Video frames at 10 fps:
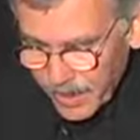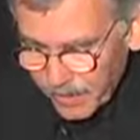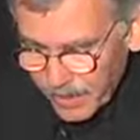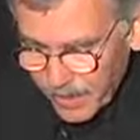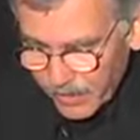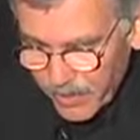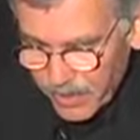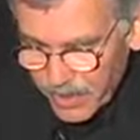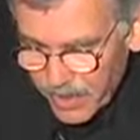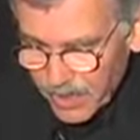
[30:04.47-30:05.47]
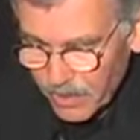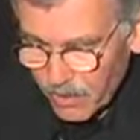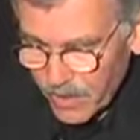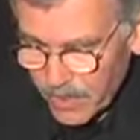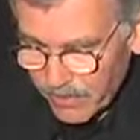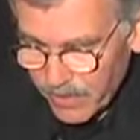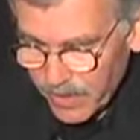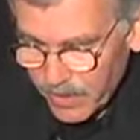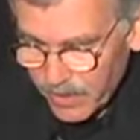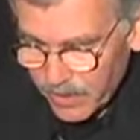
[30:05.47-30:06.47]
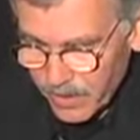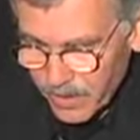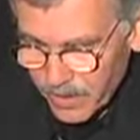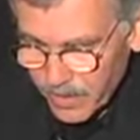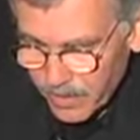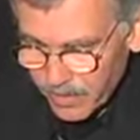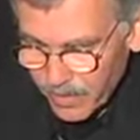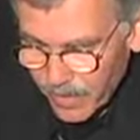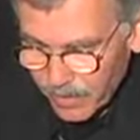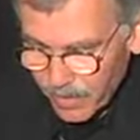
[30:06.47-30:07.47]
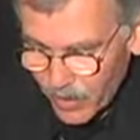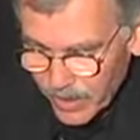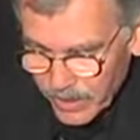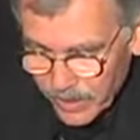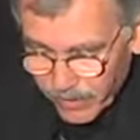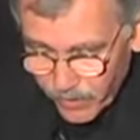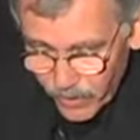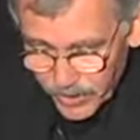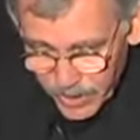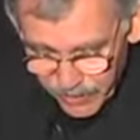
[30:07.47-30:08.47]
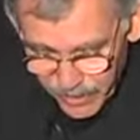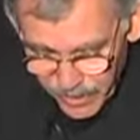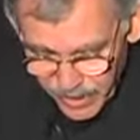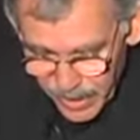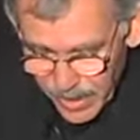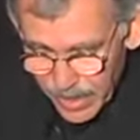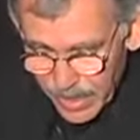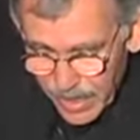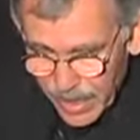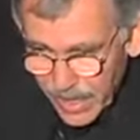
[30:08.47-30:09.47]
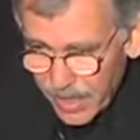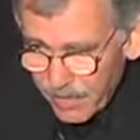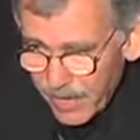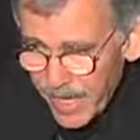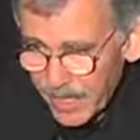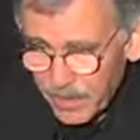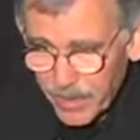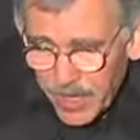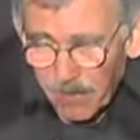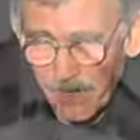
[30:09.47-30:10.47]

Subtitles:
everything from a Cessna 172 to the Boeing 747. If I had to pick a